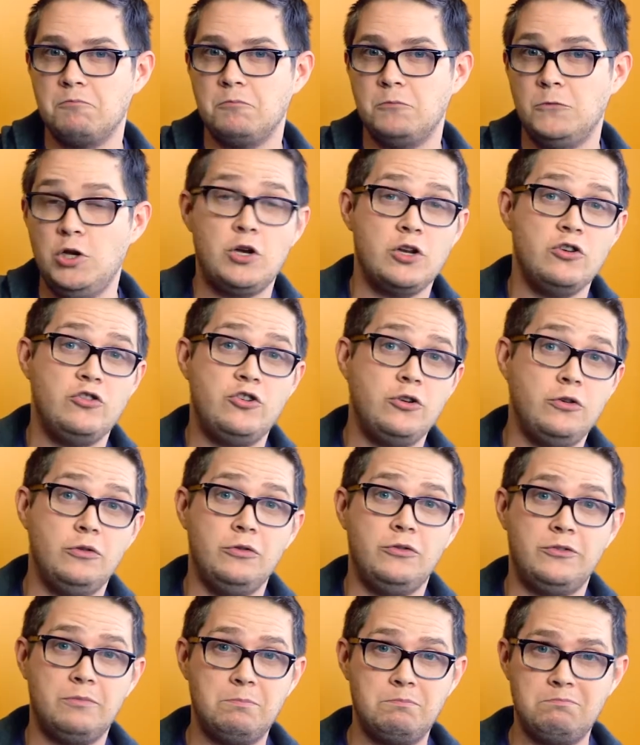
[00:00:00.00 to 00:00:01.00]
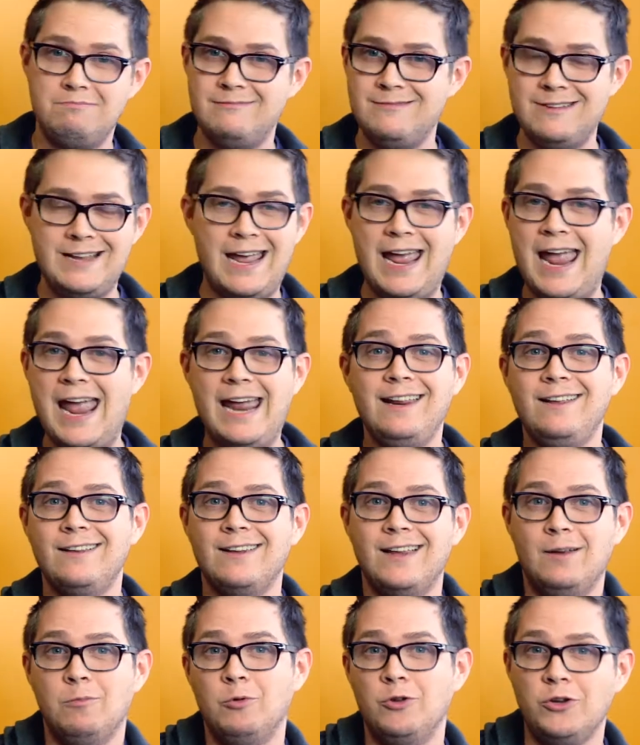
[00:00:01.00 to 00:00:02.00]
You can choose any
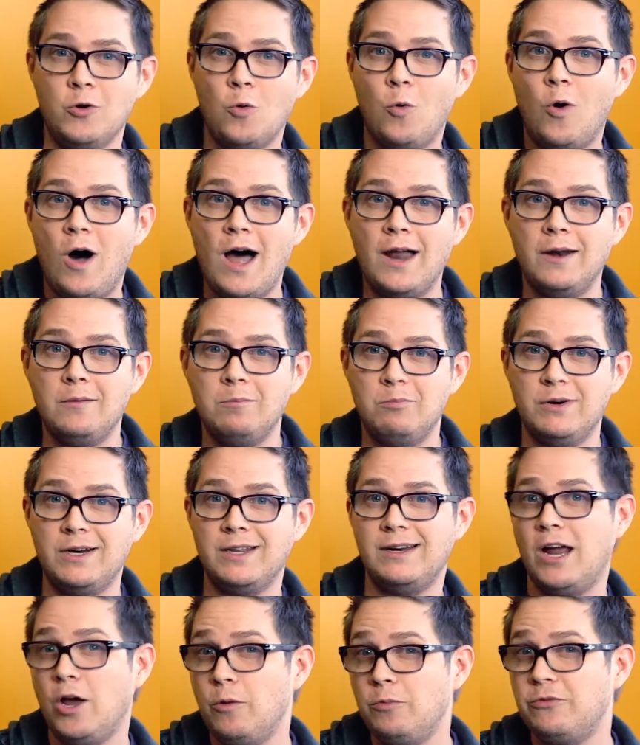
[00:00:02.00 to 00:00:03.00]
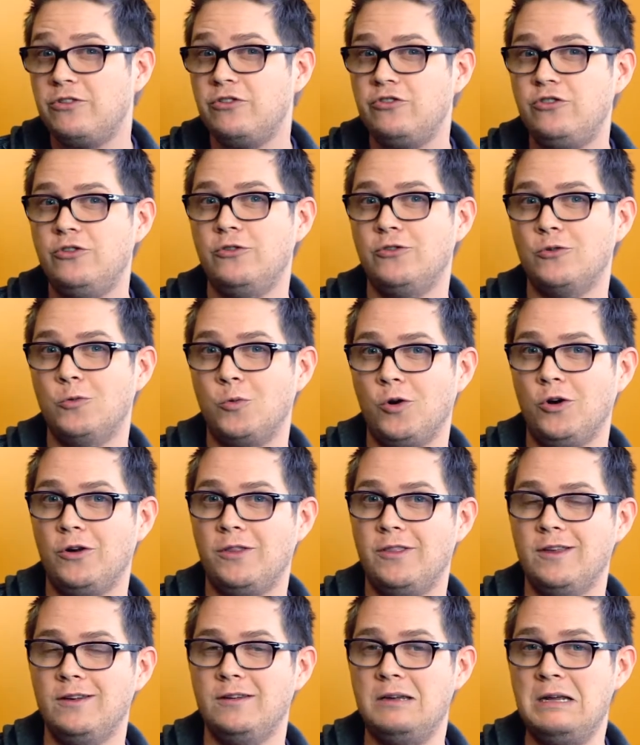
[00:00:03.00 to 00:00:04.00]
label you want, but it helps to choose a
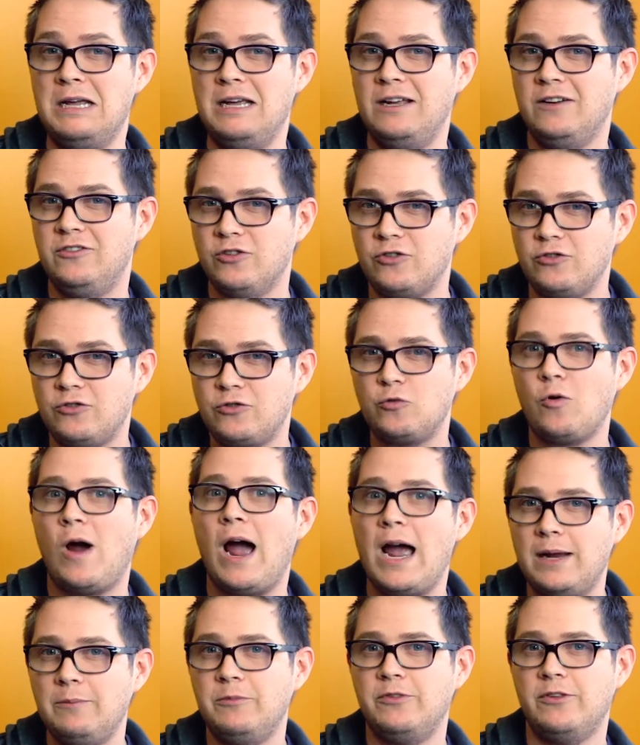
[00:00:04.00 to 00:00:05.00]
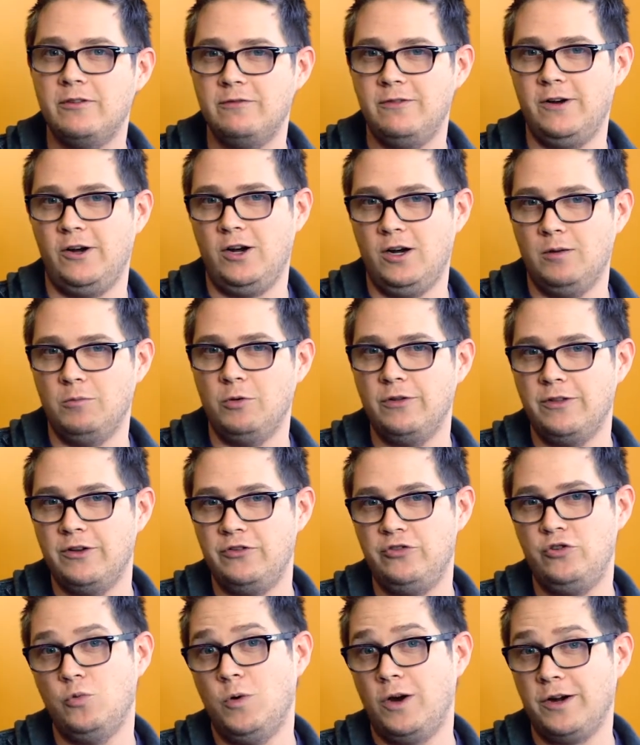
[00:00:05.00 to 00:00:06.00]
word that describes the variable
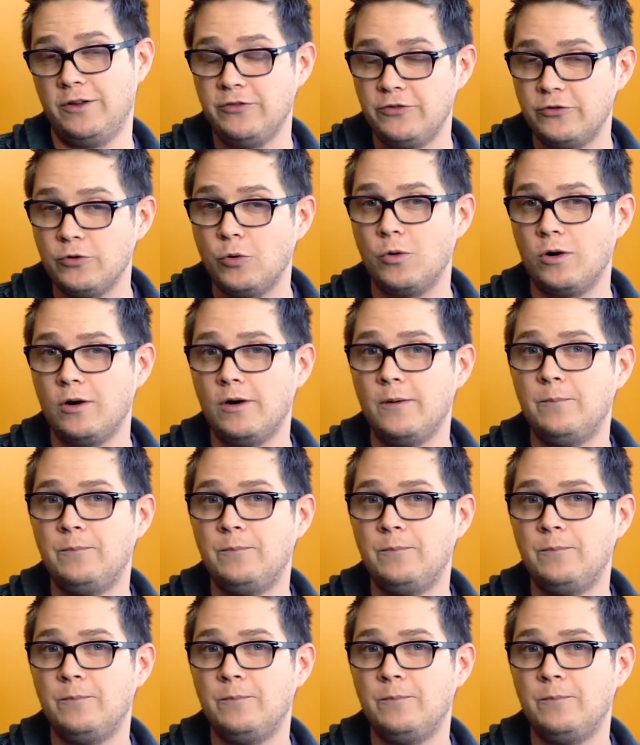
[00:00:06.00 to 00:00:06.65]
that you want to store.